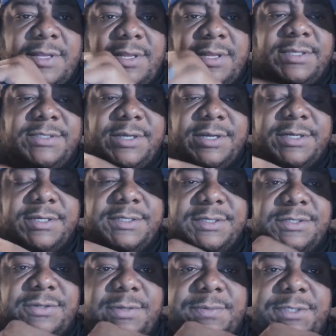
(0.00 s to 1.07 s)
Links are in the
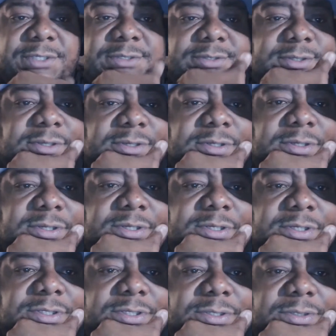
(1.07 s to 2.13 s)
description.
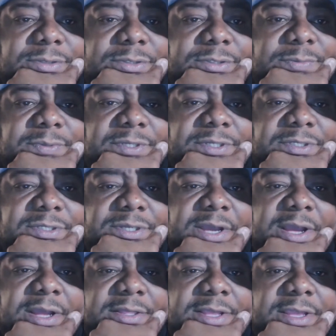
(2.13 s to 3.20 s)
So just please,
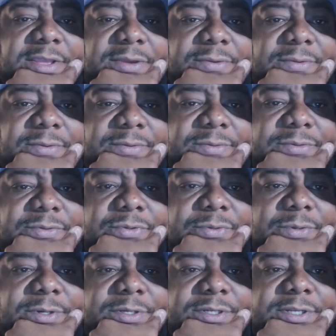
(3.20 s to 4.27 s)
thank you to the
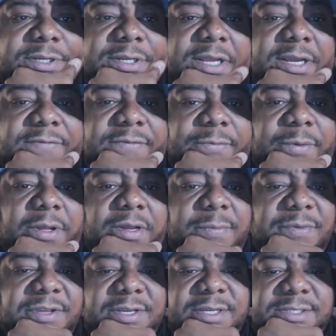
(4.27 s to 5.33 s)
world of TikTok for
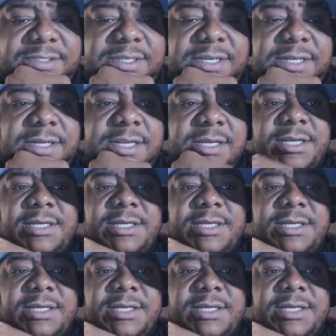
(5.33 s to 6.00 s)
welcoming us in.